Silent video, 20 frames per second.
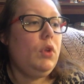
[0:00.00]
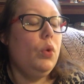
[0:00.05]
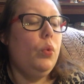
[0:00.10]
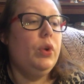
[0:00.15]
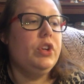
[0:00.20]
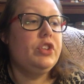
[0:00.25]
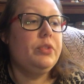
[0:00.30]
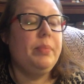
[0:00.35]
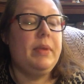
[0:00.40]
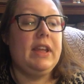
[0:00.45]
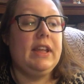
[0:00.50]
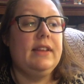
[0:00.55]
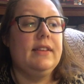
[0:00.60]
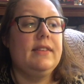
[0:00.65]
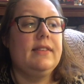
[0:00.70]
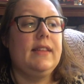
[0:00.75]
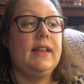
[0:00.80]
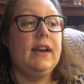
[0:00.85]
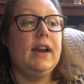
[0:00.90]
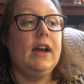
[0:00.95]
which
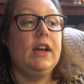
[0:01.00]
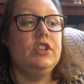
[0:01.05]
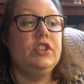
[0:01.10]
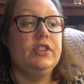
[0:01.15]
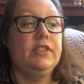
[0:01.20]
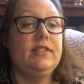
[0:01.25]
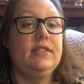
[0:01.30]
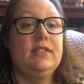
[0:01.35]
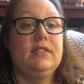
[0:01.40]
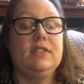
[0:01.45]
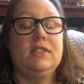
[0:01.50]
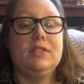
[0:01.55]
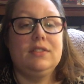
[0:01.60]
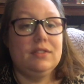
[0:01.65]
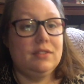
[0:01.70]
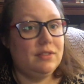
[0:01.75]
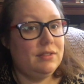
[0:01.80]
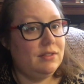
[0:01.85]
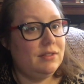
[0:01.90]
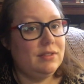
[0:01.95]
means that I just
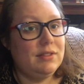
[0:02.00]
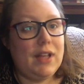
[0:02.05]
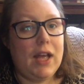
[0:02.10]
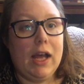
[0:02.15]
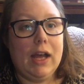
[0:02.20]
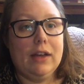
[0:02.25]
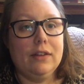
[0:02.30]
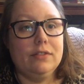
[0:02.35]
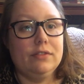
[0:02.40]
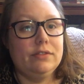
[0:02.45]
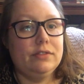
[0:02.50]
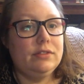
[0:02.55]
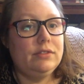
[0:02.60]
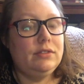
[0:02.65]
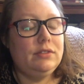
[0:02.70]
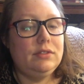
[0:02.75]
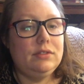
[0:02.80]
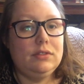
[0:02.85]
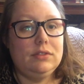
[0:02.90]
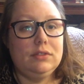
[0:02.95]
have